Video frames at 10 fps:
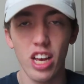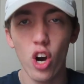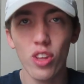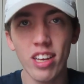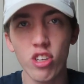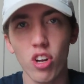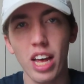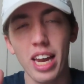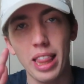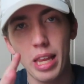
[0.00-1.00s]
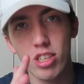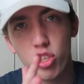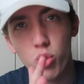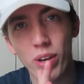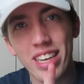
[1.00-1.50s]
All these things are kind of
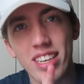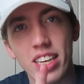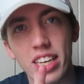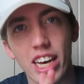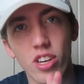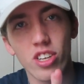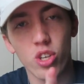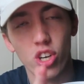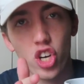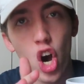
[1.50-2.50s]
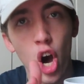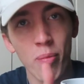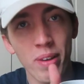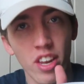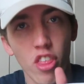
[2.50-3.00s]
squeezing together into a
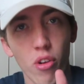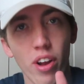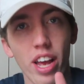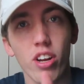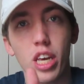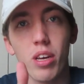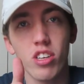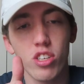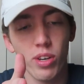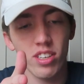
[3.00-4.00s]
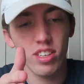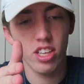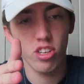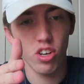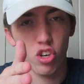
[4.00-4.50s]
common thread, or squeezing
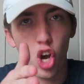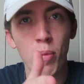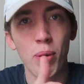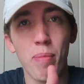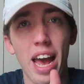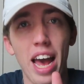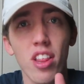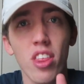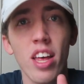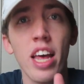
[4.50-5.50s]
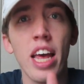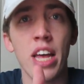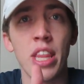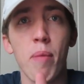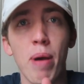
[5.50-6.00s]
together to a common path,
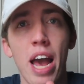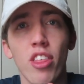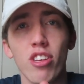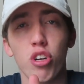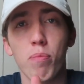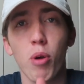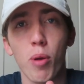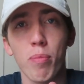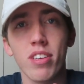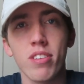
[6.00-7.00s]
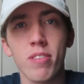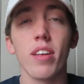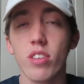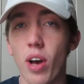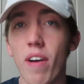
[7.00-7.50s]
and that path is your purpose.
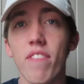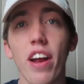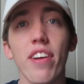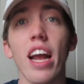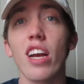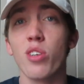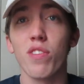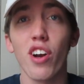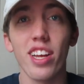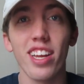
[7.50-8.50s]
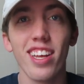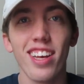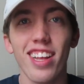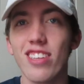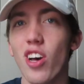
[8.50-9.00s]
Okay, so I'm very extroverted.
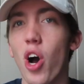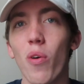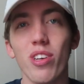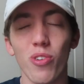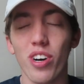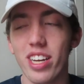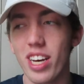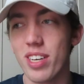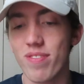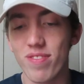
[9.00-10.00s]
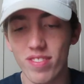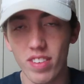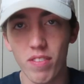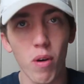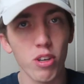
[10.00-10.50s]
That's always one.
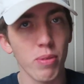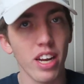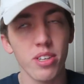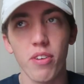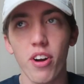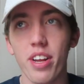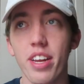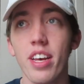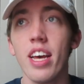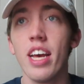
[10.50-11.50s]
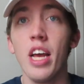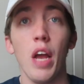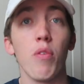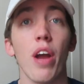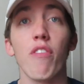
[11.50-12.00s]
I've always been extroverted.
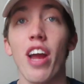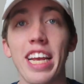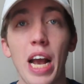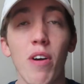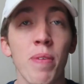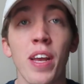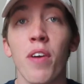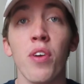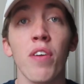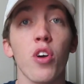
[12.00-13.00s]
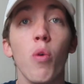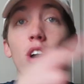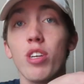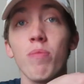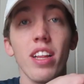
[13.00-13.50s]
If you ever hang out with me, if you ever go
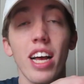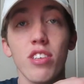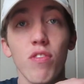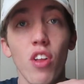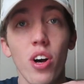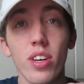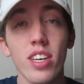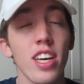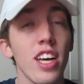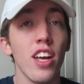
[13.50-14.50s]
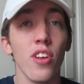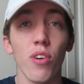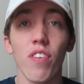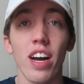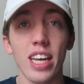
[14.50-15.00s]
watch my last vlog,
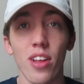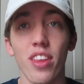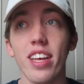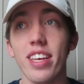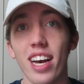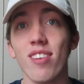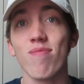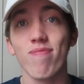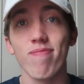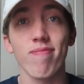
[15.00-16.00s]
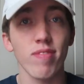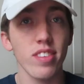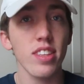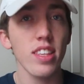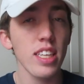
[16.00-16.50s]
you'll find out that, yeah,
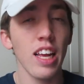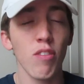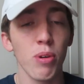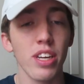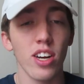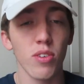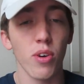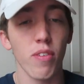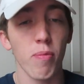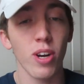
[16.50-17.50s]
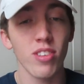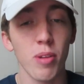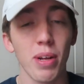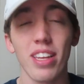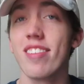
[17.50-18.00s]
I'm a pretty extroverted
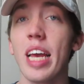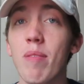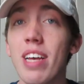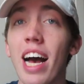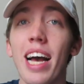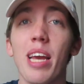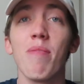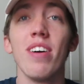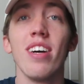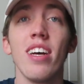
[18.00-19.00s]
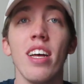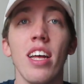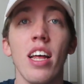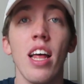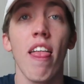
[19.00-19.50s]
person, but at the same time,
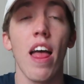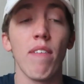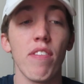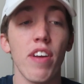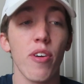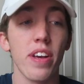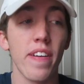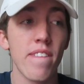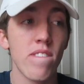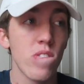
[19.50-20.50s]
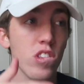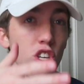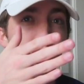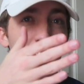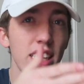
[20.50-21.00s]
I'm a very
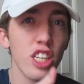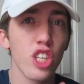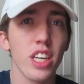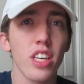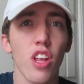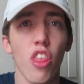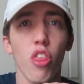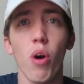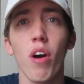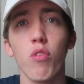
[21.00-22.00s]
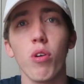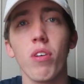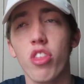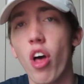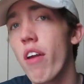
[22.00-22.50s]
strategic,
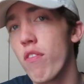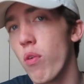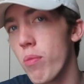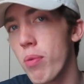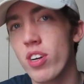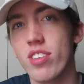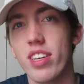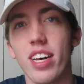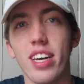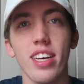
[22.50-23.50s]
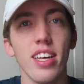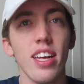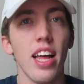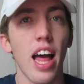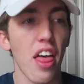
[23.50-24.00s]
thoughtful person.
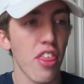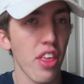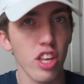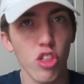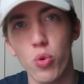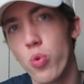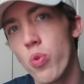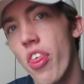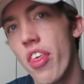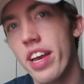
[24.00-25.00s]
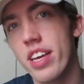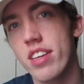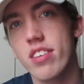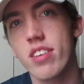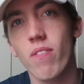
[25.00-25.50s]
I think through
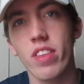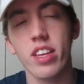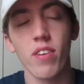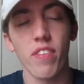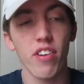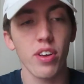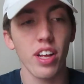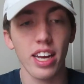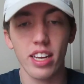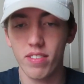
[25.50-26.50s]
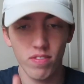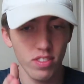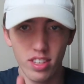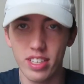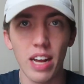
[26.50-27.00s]
things very, like,
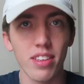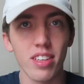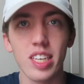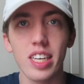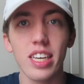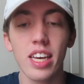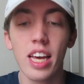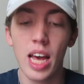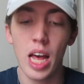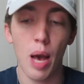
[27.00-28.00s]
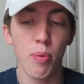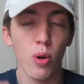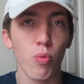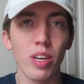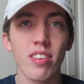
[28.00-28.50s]
down to the T. I
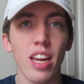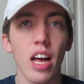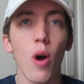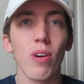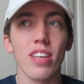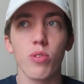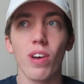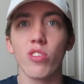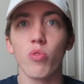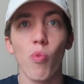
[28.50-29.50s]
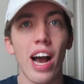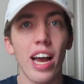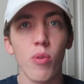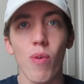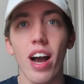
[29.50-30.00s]
put a reason. I always ask questions.
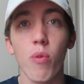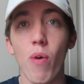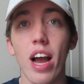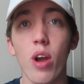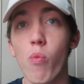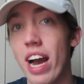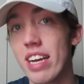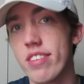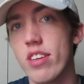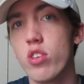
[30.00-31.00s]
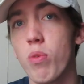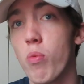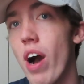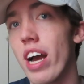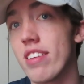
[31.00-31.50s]
Why is this,
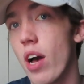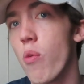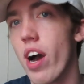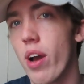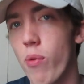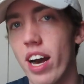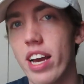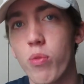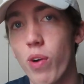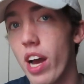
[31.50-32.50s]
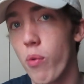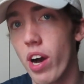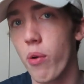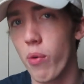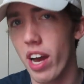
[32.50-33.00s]
but why is that, and
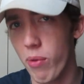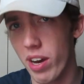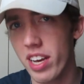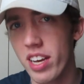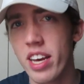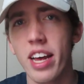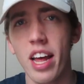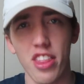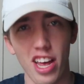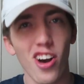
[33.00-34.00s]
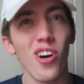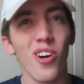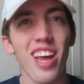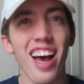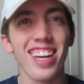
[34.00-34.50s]
why, that
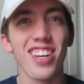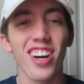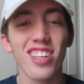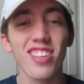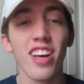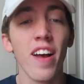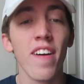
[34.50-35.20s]
whole 9 yards.